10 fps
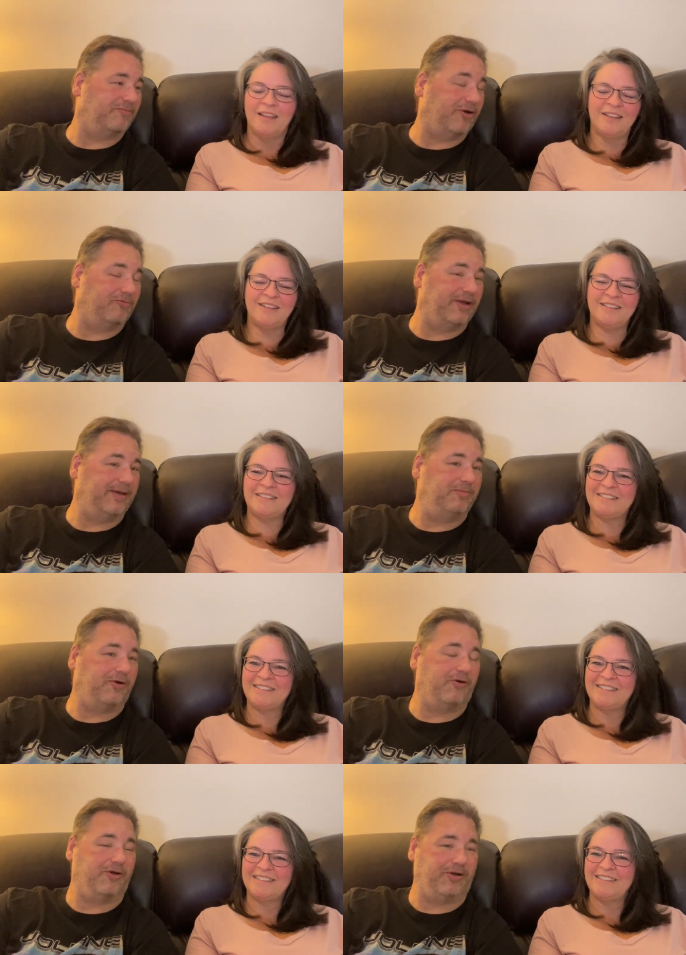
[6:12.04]
Speaker 1: a rib
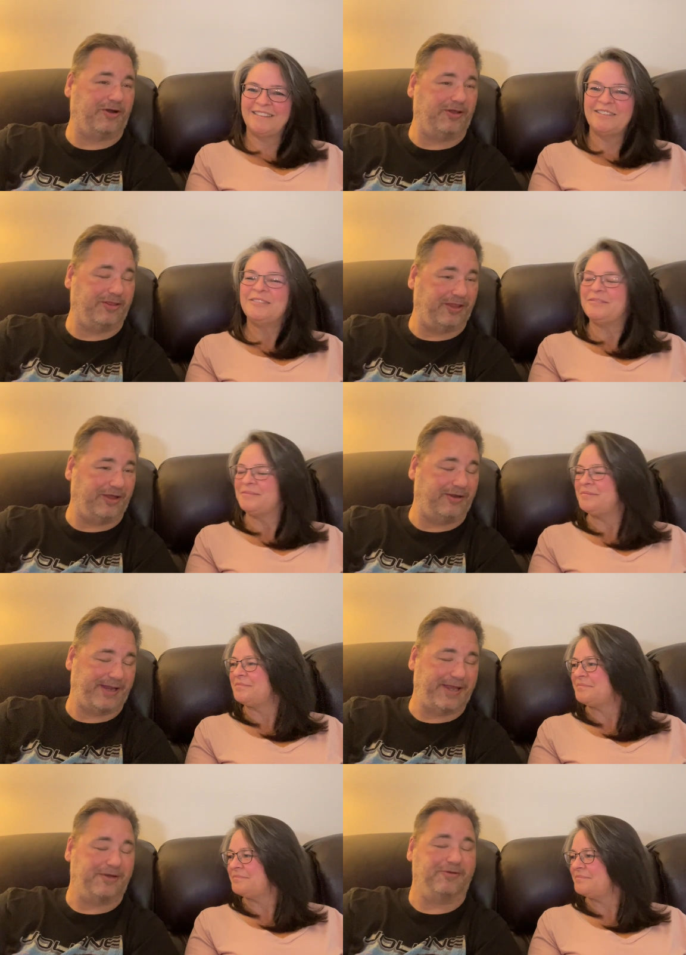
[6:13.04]
or an
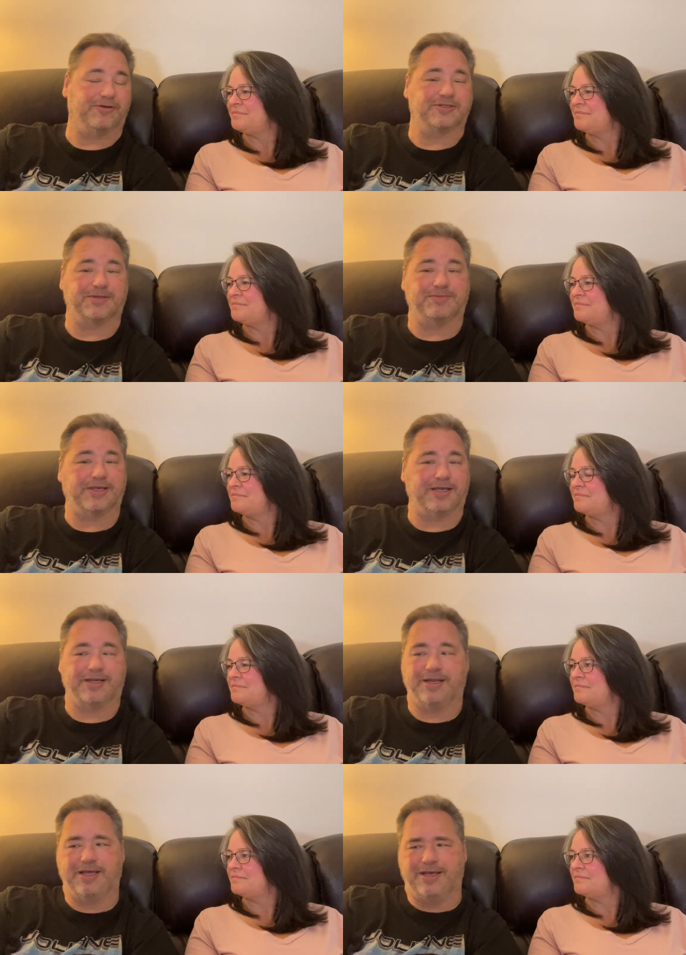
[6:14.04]
ankle or something, and
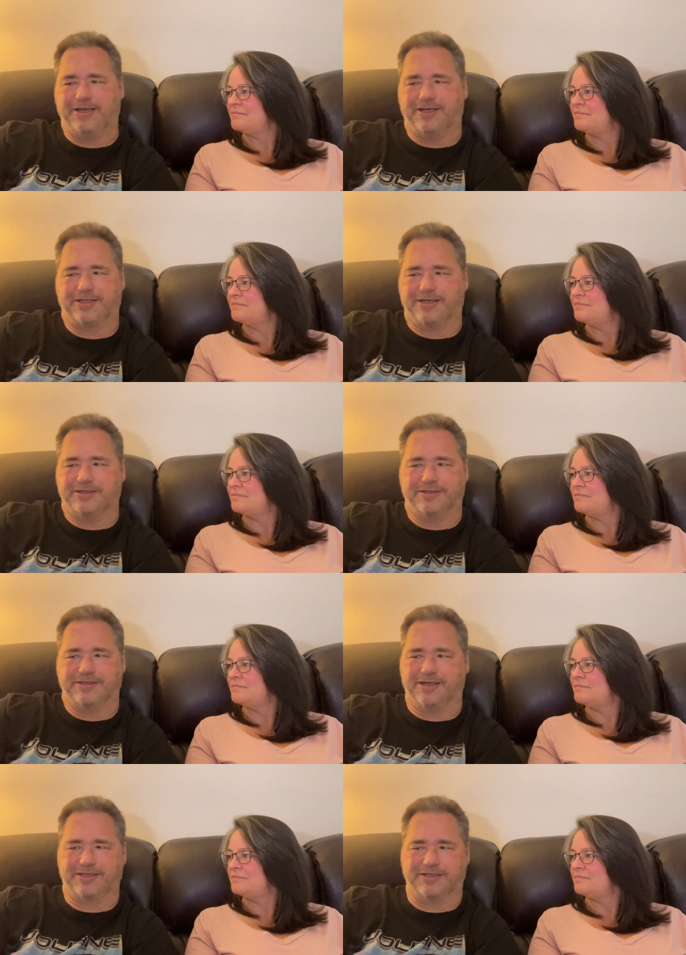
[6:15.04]

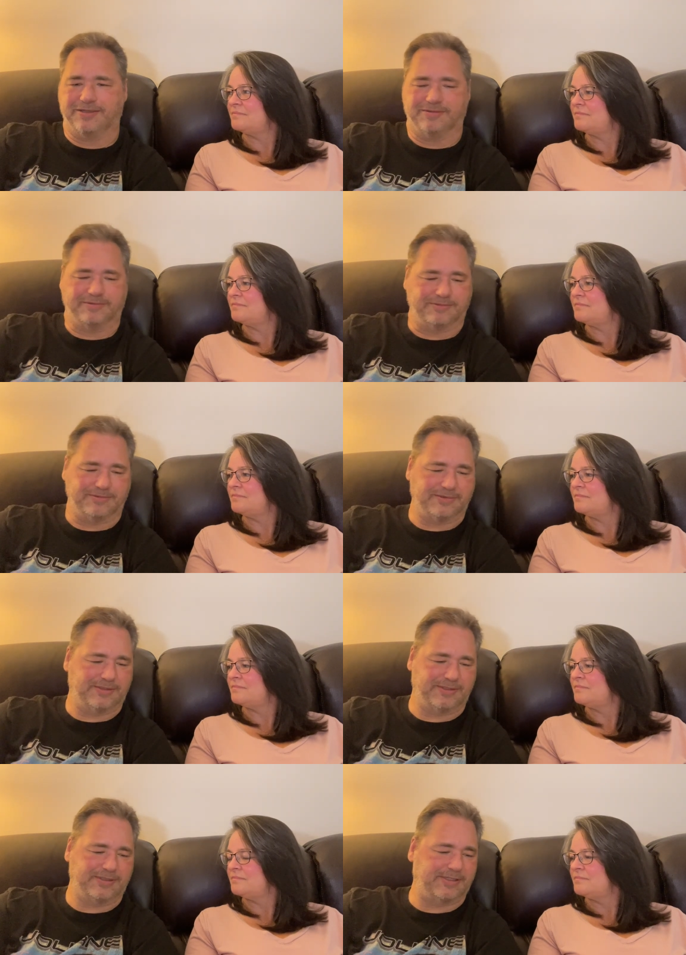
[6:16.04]
nothing
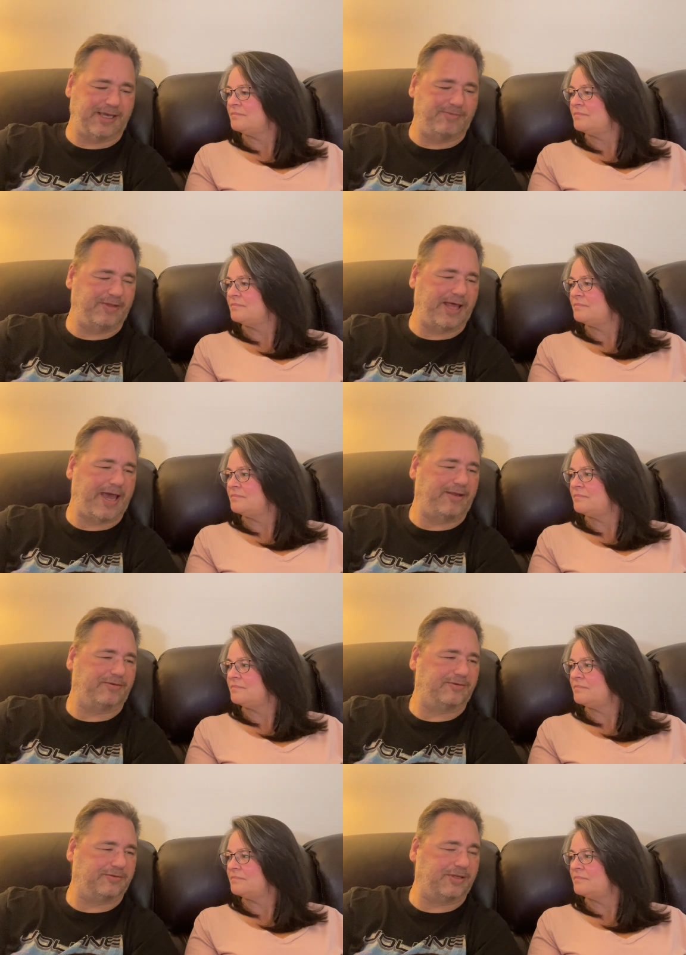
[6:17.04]
gave me that.
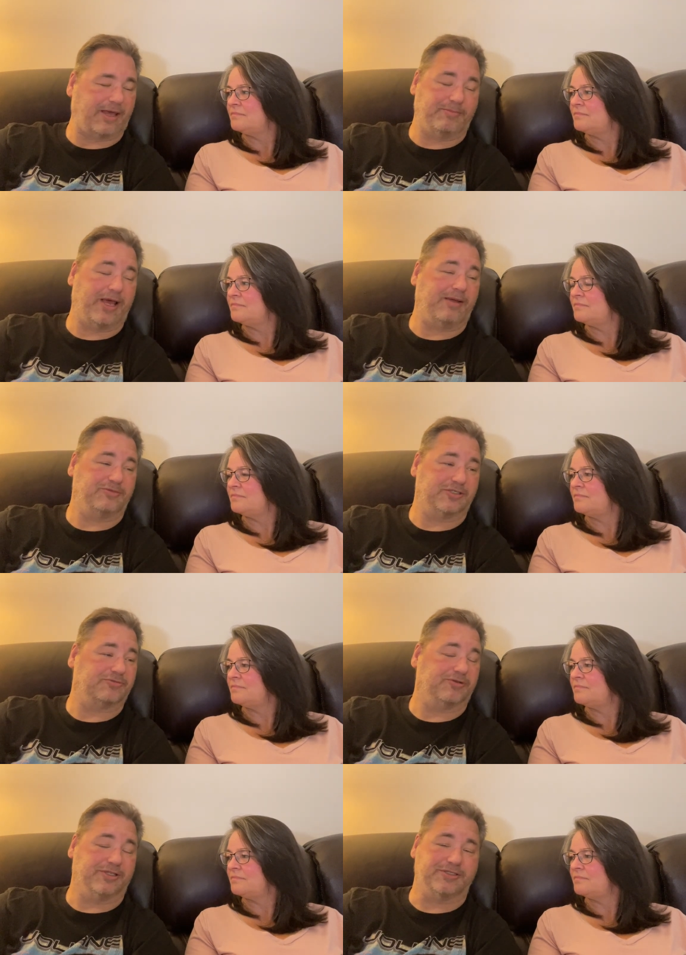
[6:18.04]
I mean, I'm just
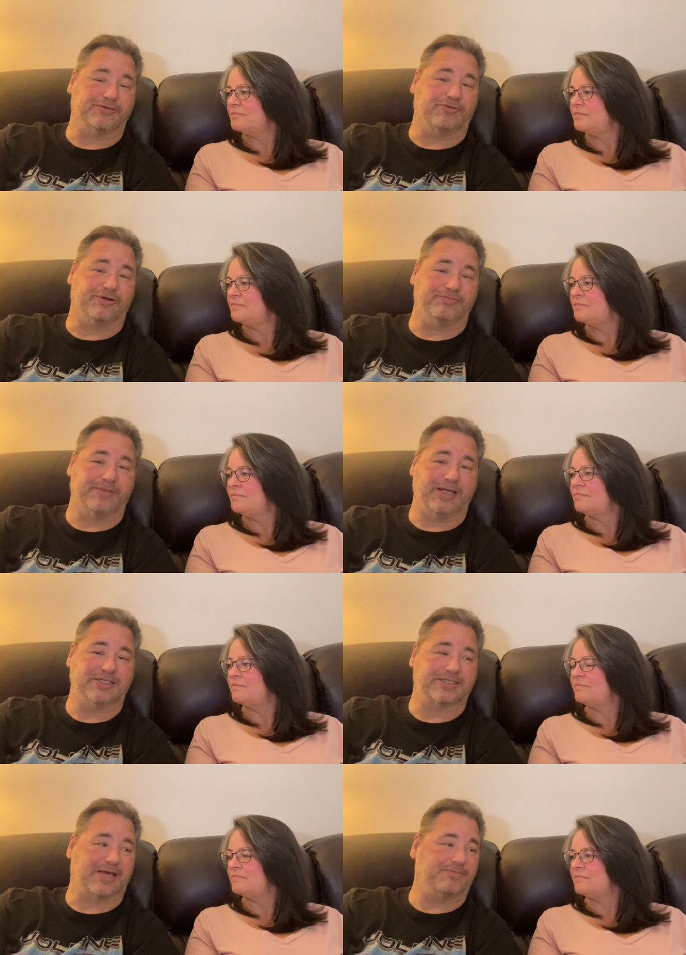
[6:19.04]
really sore. I
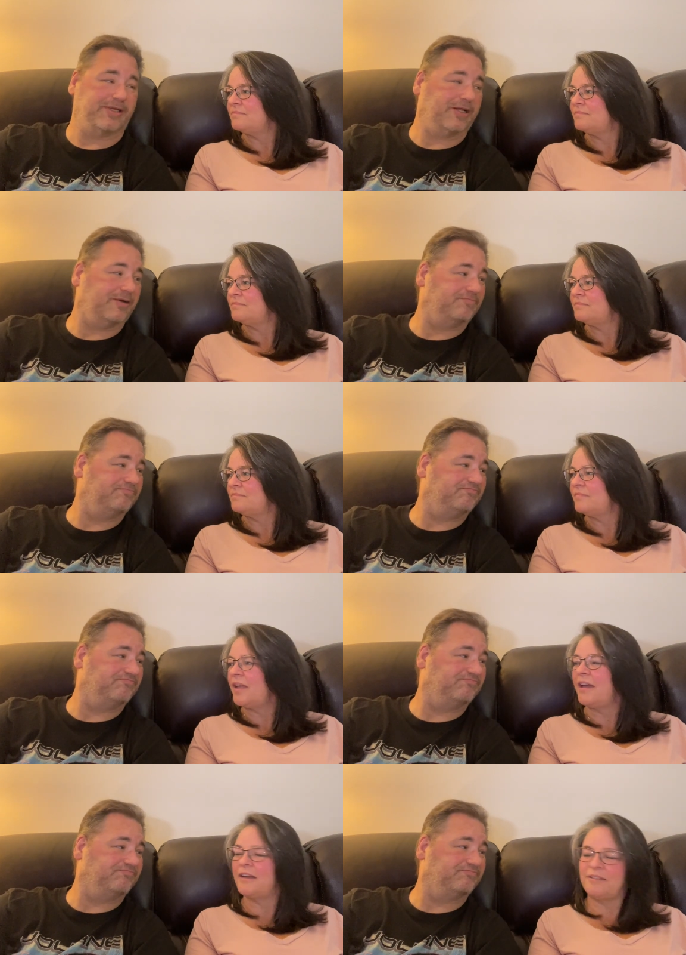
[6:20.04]
just got beat up.
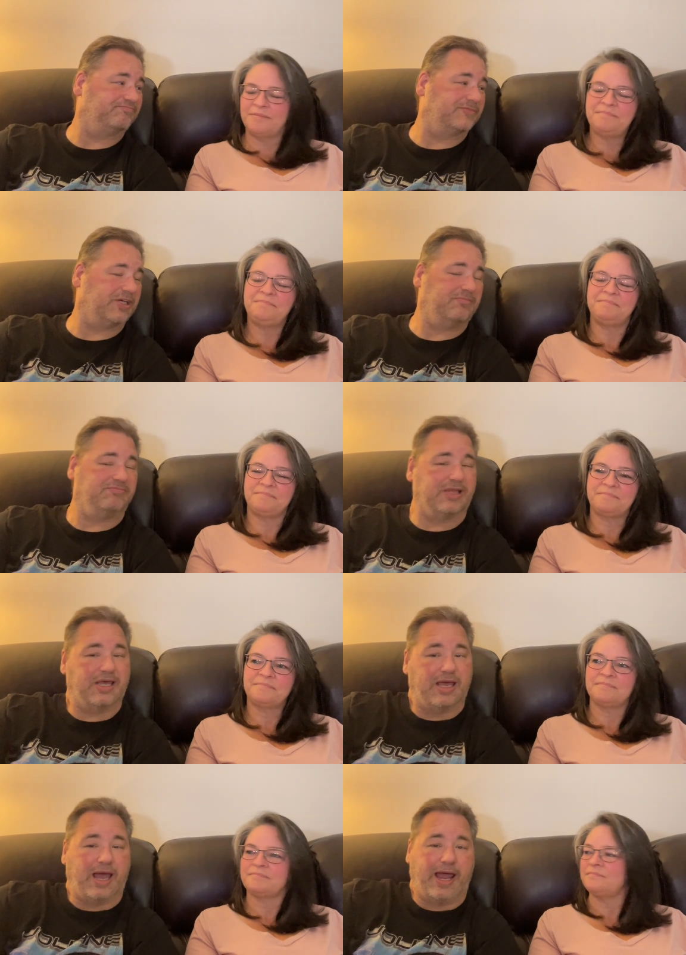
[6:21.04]
Yeah. So,
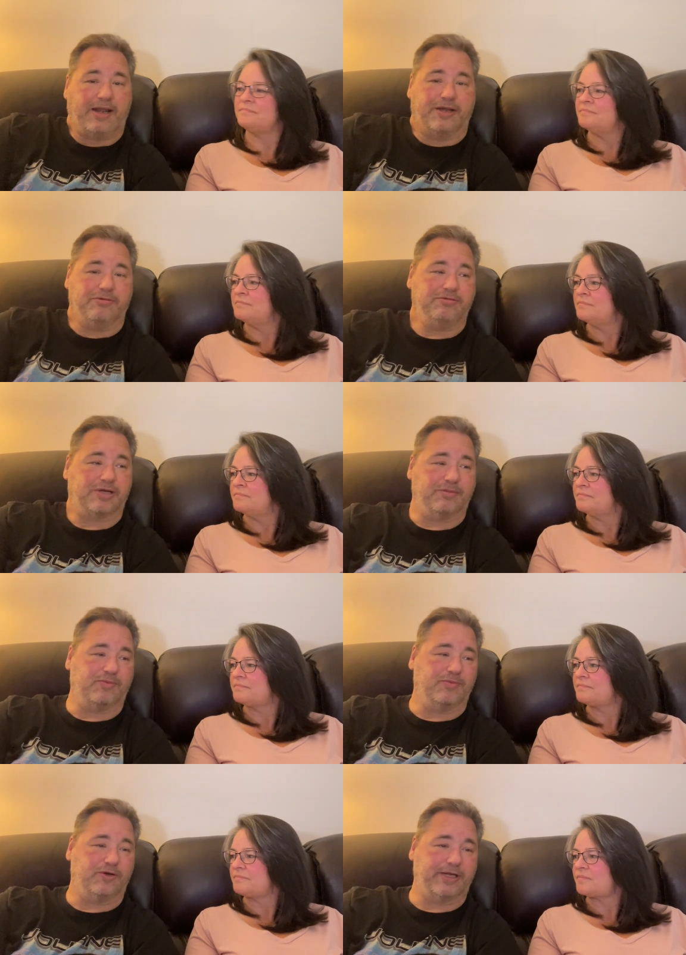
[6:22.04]
I don't know, a couple
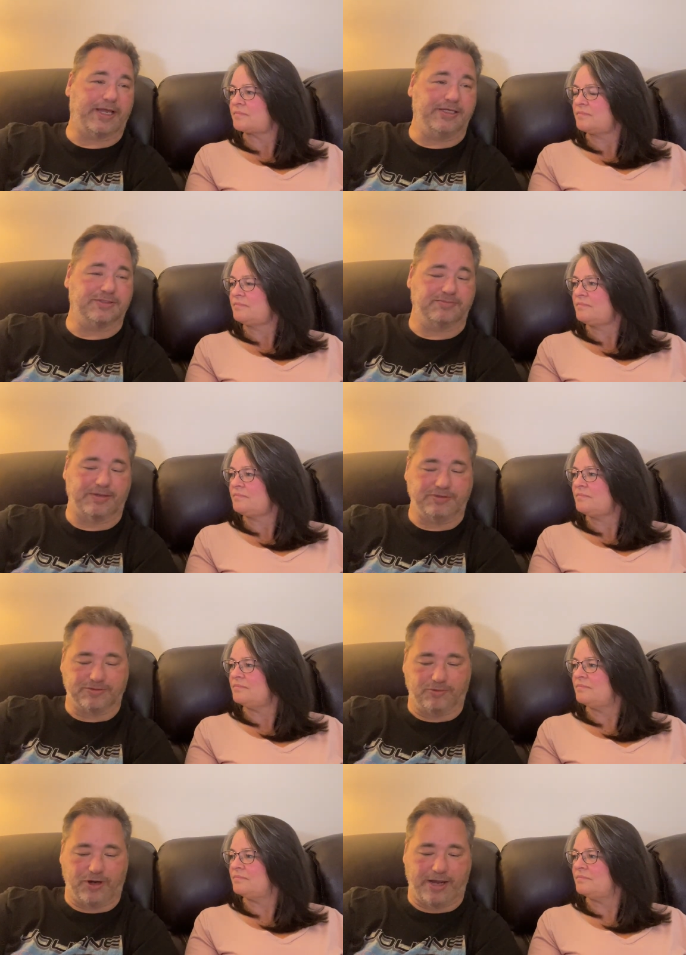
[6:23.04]
more days, maybe
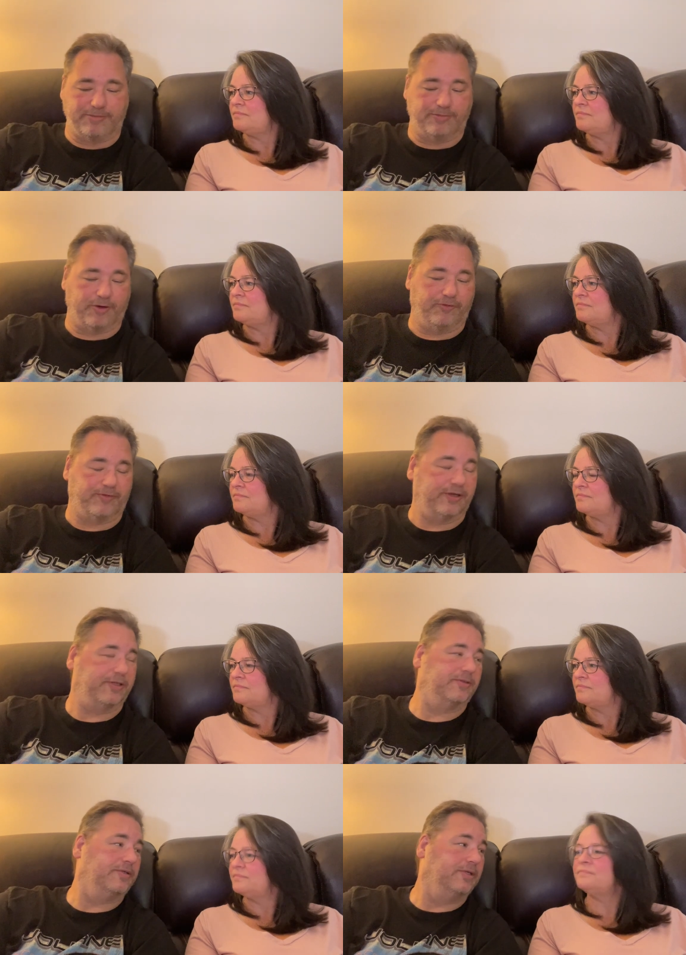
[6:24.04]
some more ibuprofen and